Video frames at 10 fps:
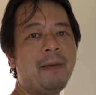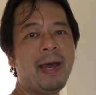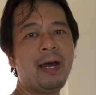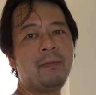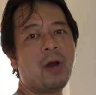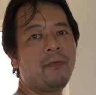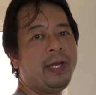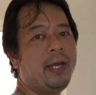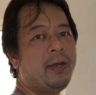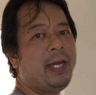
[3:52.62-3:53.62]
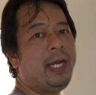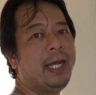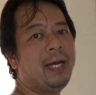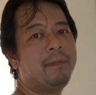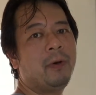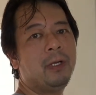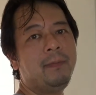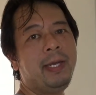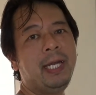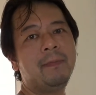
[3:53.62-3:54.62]
pal Marvin here heating up on
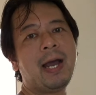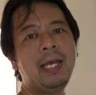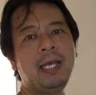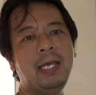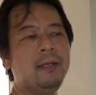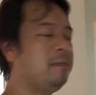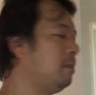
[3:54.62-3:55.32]
medium-high heat,